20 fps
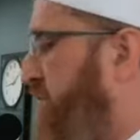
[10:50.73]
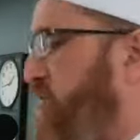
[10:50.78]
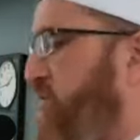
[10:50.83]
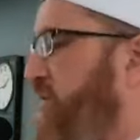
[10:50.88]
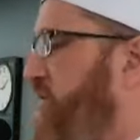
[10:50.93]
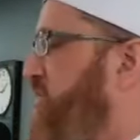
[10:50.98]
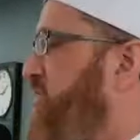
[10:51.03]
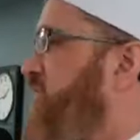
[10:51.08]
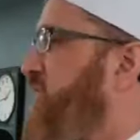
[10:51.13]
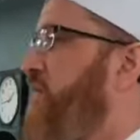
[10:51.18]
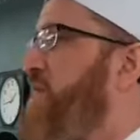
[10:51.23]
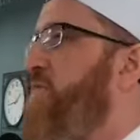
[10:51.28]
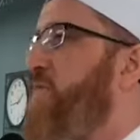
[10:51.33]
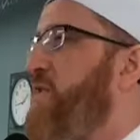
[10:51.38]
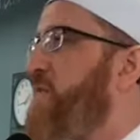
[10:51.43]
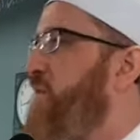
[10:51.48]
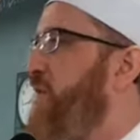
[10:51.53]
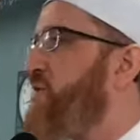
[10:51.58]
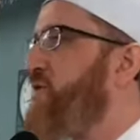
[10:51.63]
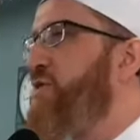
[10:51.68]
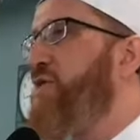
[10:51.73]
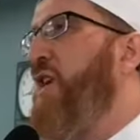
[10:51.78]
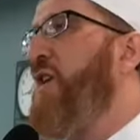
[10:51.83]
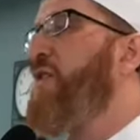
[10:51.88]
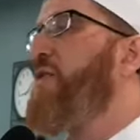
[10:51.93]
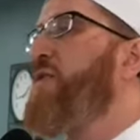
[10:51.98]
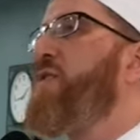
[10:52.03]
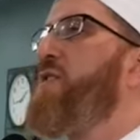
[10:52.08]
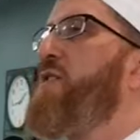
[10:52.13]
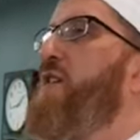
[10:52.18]
I'm going to give as much
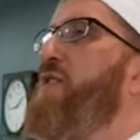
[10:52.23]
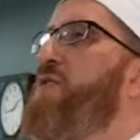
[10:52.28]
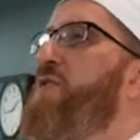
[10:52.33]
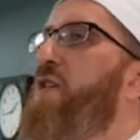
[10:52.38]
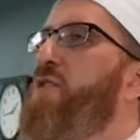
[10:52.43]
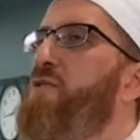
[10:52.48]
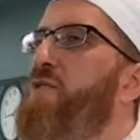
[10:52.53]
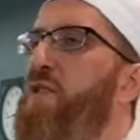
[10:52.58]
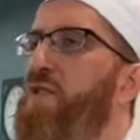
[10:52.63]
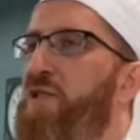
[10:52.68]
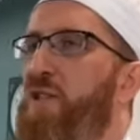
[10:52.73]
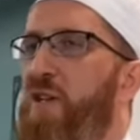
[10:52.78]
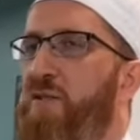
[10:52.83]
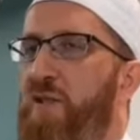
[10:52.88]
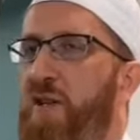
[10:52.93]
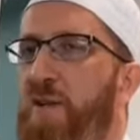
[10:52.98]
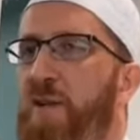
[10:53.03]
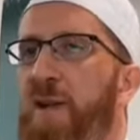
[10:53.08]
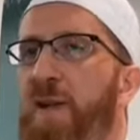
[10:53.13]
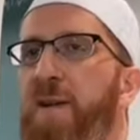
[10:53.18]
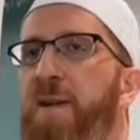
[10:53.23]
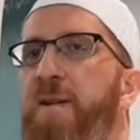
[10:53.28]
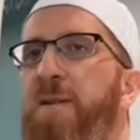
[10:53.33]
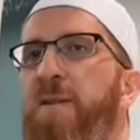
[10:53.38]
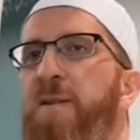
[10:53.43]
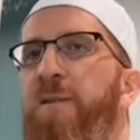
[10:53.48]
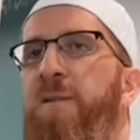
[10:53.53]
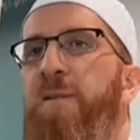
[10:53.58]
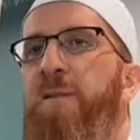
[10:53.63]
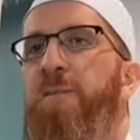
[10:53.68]
charity, etc., etc.
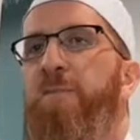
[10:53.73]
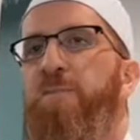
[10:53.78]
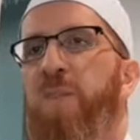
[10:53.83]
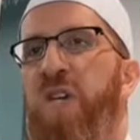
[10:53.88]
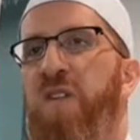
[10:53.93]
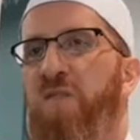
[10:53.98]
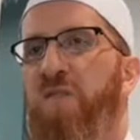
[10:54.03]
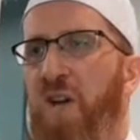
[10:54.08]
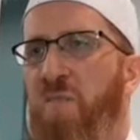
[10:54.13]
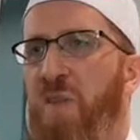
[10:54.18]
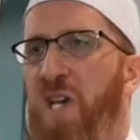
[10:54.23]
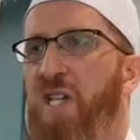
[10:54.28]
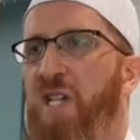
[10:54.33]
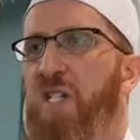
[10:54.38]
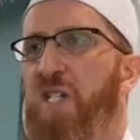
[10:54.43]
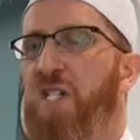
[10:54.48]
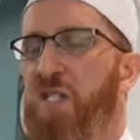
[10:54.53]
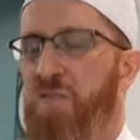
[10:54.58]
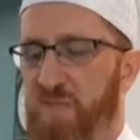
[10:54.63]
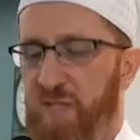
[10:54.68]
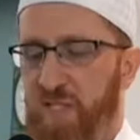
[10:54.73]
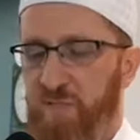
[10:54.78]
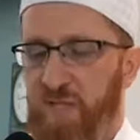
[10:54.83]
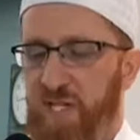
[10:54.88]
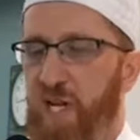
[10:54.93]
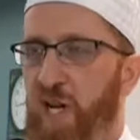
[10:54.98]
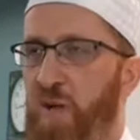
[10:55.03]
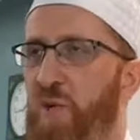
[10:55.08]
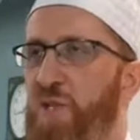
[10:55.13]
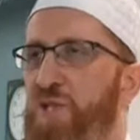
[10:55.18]
If I make a
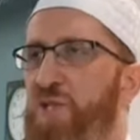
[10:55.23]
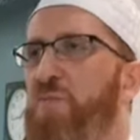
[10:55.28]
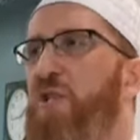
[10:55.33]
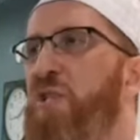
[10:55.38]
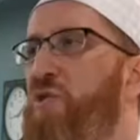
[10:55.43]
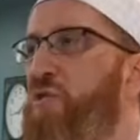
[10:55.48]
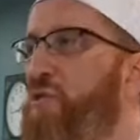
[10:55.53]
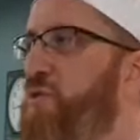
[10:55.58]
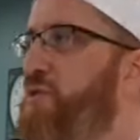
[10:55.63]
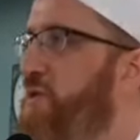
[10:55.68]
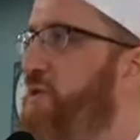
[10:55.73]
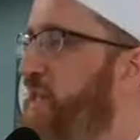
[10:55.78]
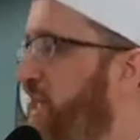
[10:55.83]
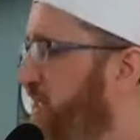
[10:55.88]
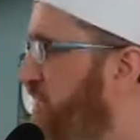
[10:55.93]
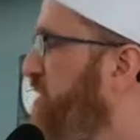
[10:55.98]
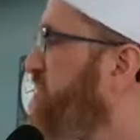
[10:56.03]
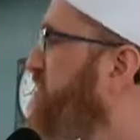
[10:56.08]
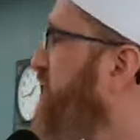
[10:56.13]
commitment, I want to be true to that